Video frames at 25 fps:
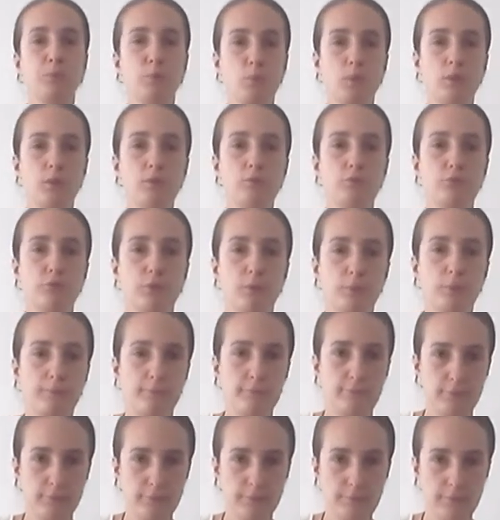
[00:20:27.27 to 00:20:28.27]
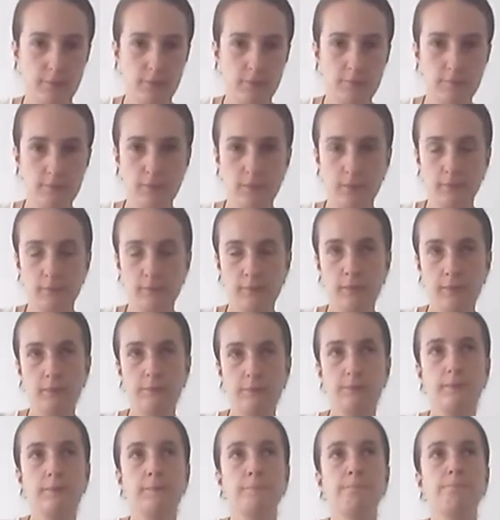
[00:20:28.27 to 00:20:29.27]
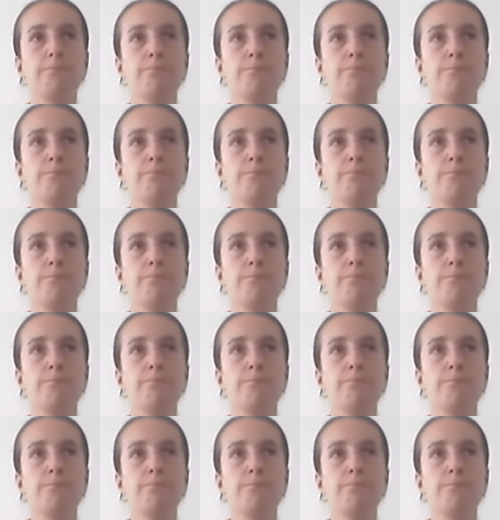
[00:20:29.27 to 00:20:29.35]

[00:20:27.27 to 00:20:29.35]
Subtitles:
to any form of success, and not